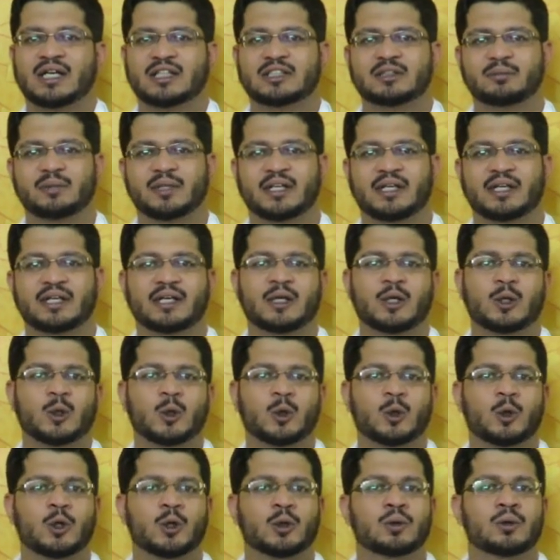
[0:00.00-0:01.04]
Kashmir
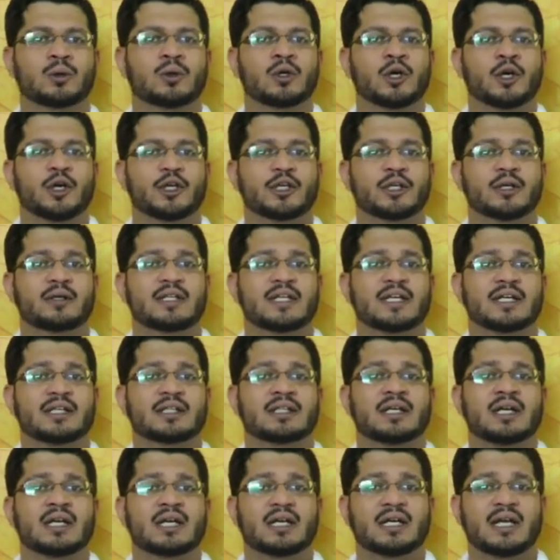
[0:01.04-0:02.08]
into two
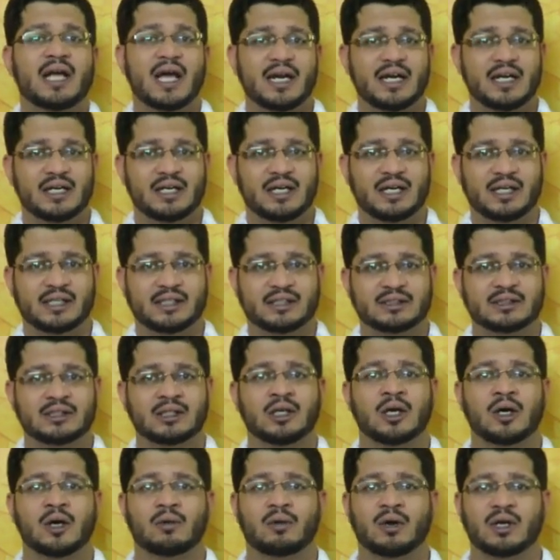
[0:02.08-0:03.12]
union territories
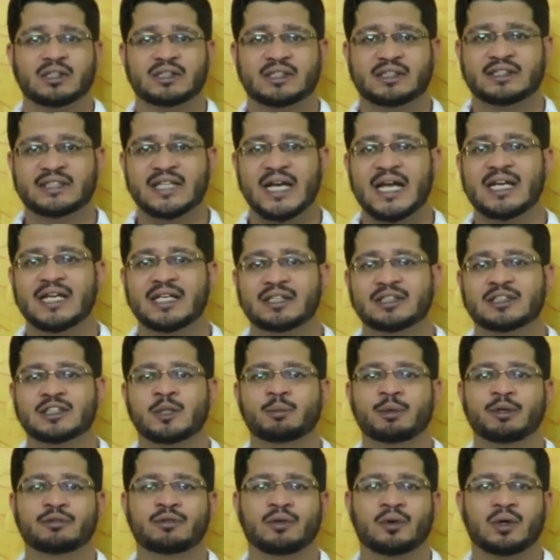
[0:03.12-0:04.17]
was challenged
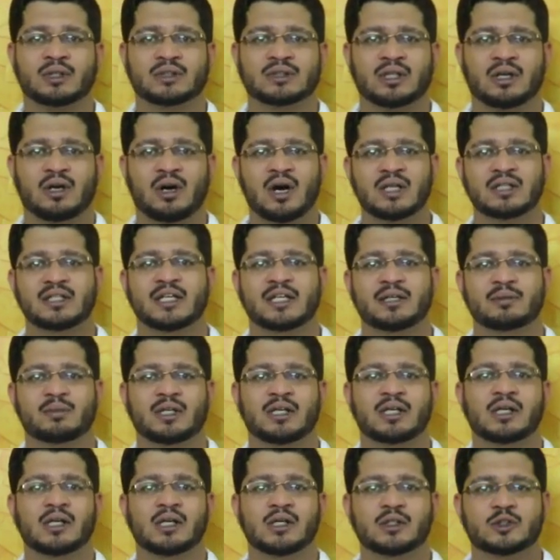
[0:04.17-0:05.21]
before the
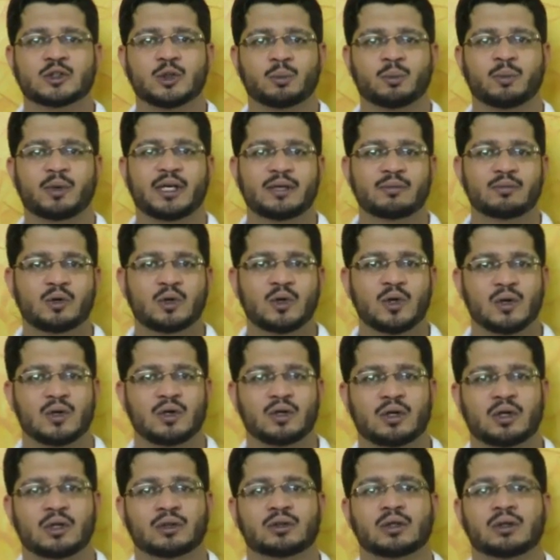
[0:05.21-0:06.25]
Honorable Supreme
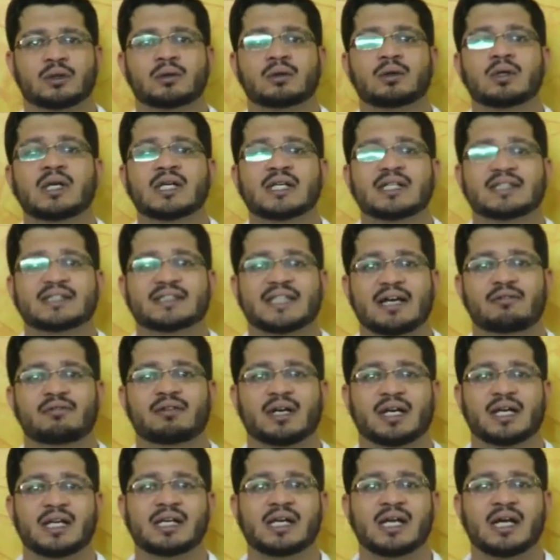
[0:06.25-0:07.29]
Court through
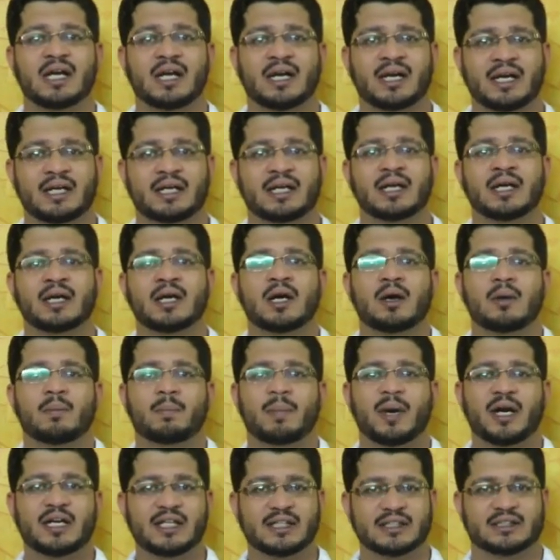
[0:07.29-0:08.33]
several writ
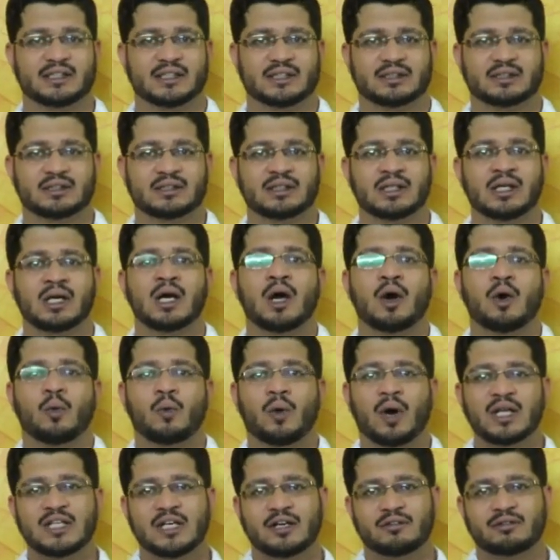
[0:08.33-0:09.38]
petitions.
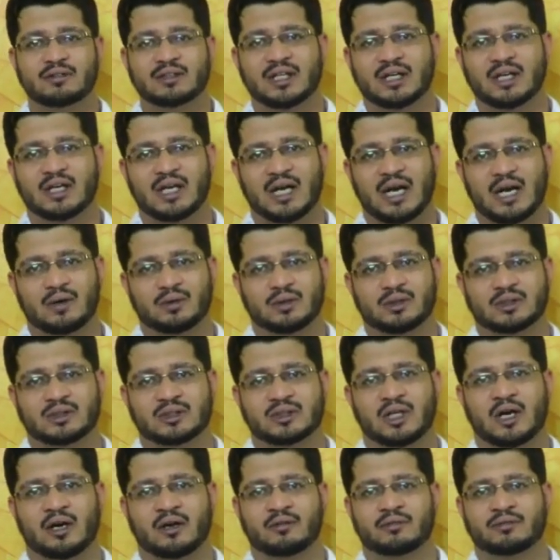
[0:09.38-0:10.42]
One of the
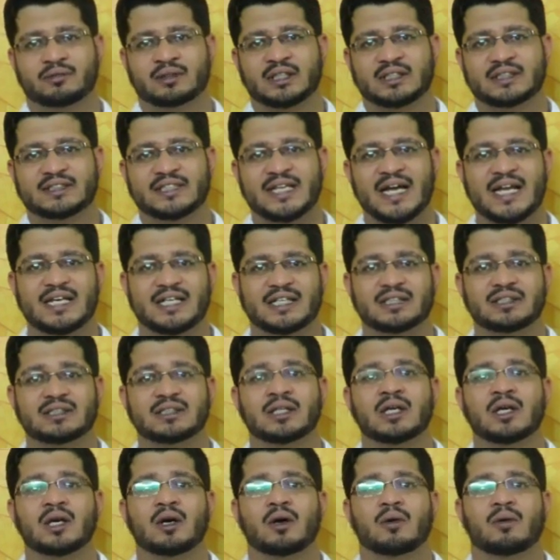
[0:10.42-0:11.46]
grounds of the challenge
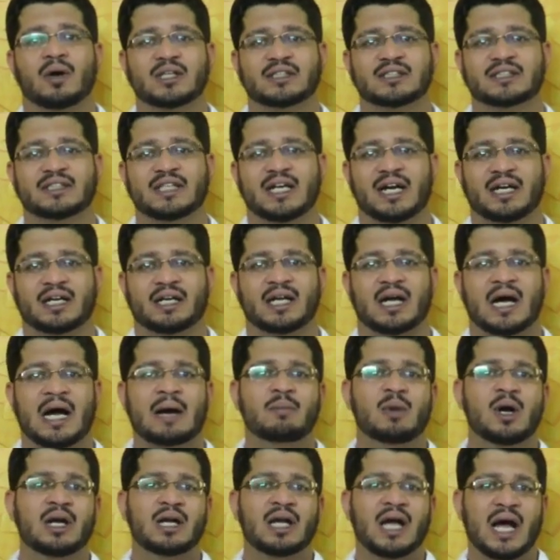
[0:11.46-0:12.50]
was that,
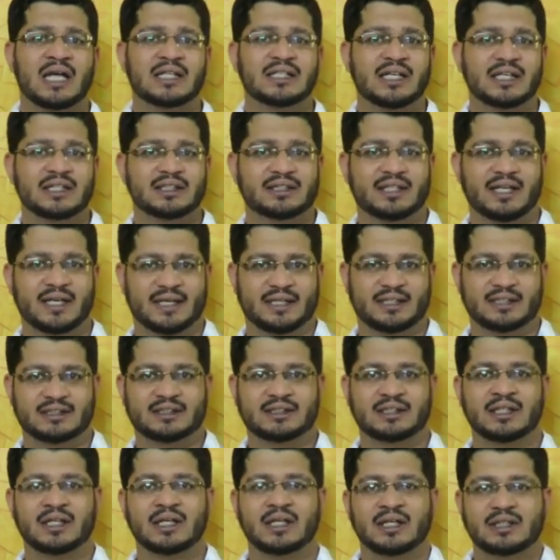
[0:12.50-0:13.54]
among other
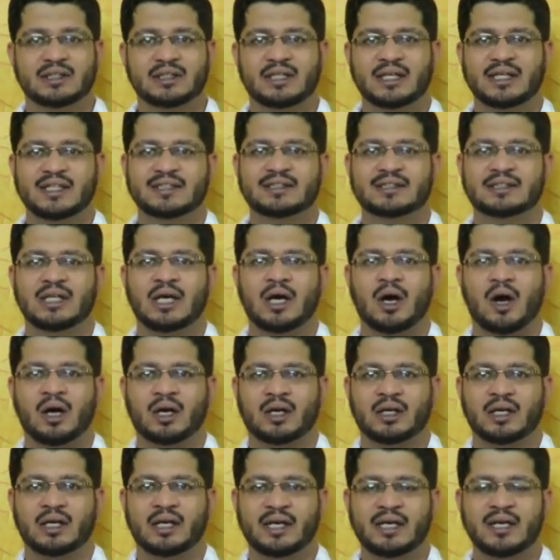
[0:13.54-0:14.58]
things, this
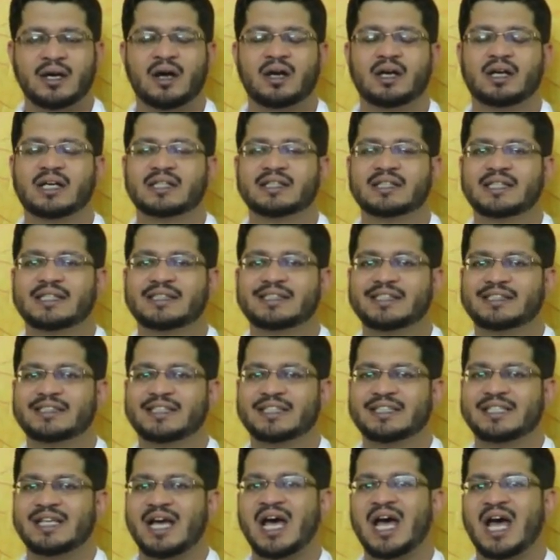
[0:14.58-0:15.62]

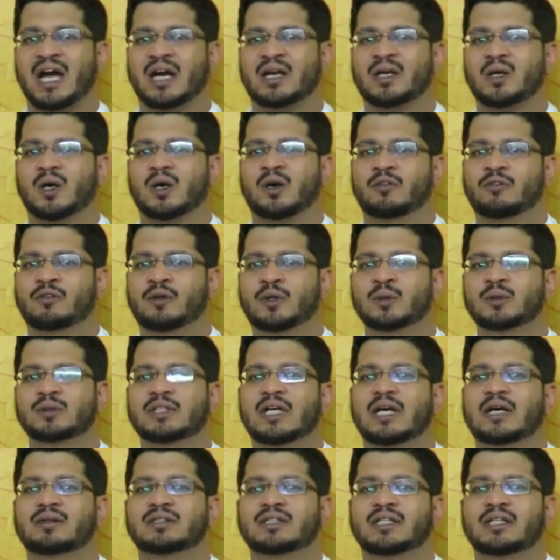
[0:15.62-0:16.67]
Reorganization Act of
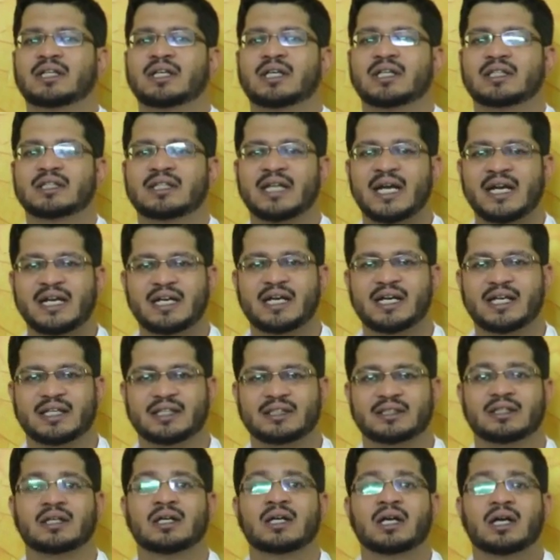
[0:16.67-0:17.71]

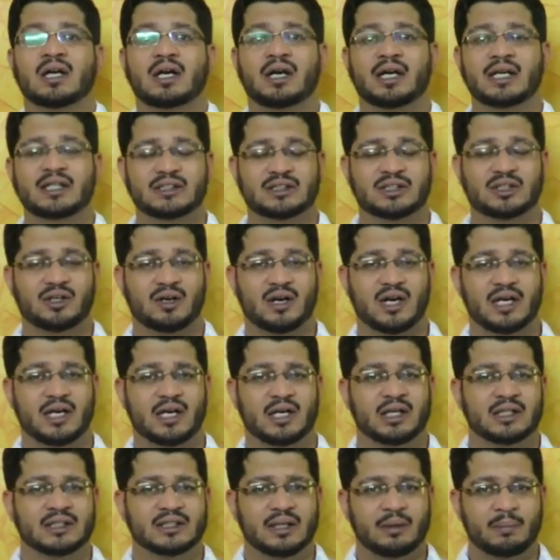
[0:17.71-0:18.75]
2019
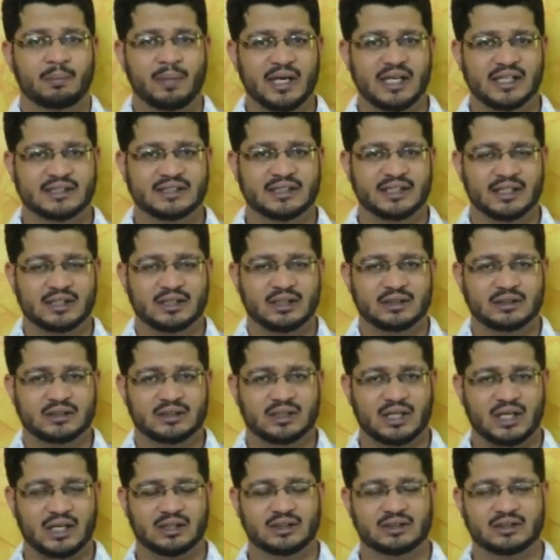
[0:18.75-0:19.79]
destroyed the basic
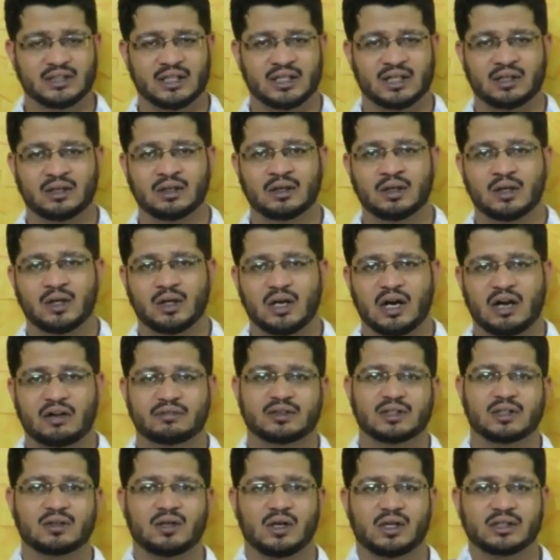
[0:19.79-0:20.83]
structure
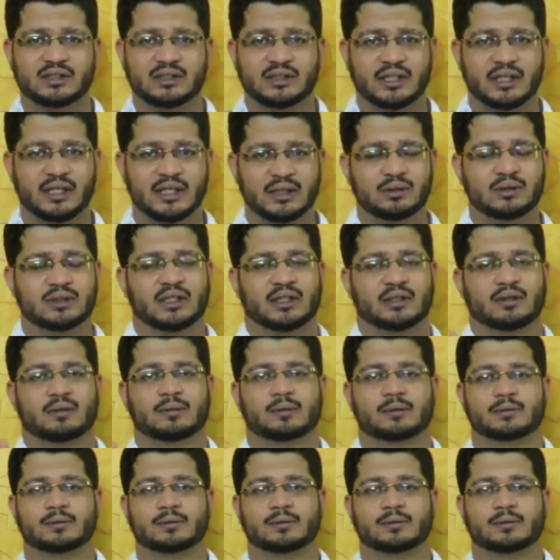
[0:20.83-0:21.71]
of the Constitution.